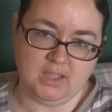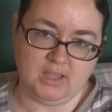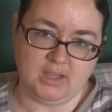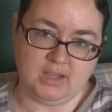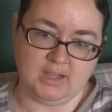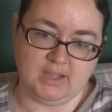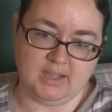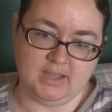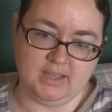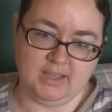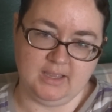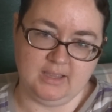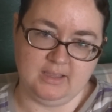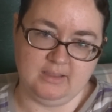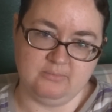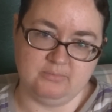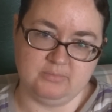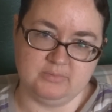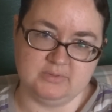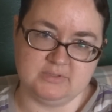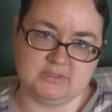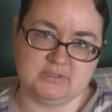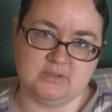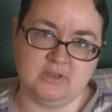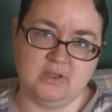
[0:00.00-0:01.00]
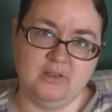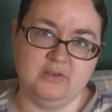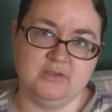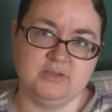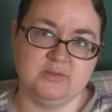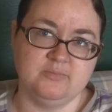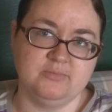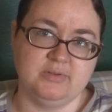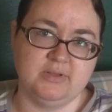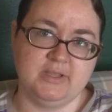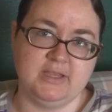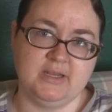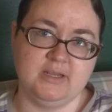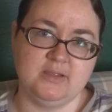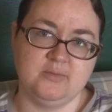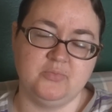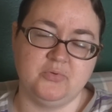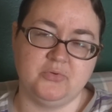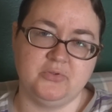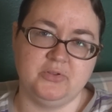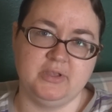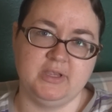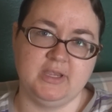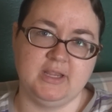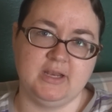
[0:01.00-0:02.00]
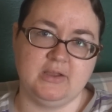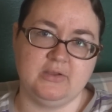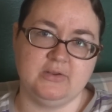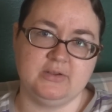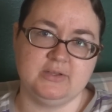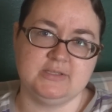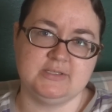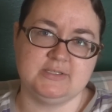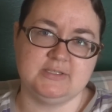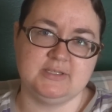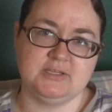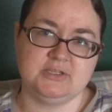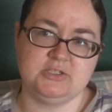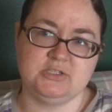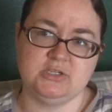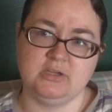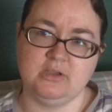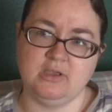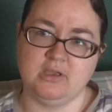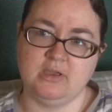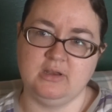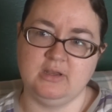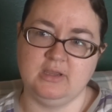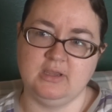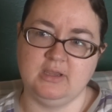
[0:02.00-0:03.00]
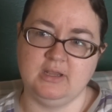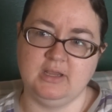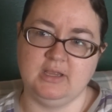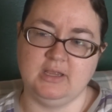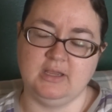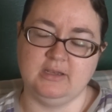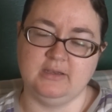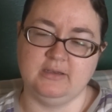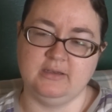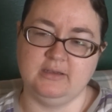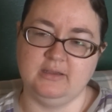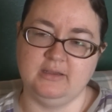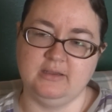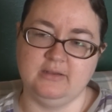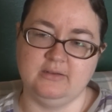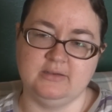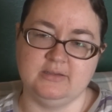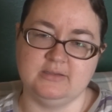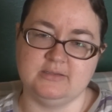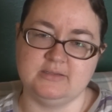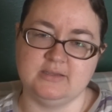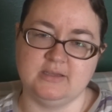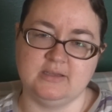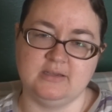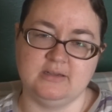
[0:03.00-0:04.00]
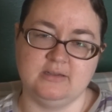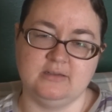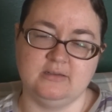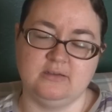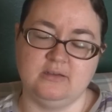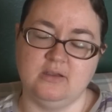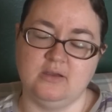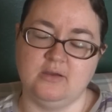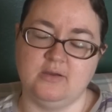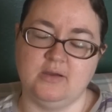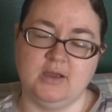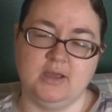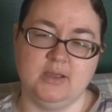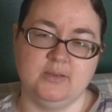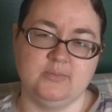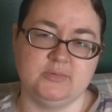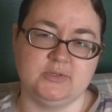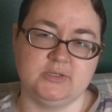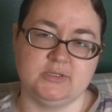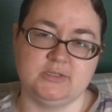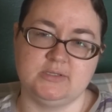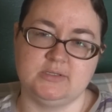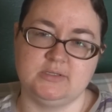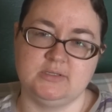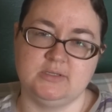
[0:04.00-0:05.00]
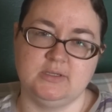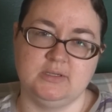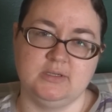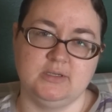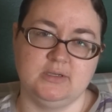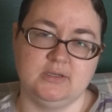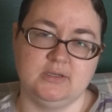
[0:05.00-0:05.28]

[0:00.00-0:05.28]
I was contemplating pulling it out and stitching on it and, and decided, no, I'm just,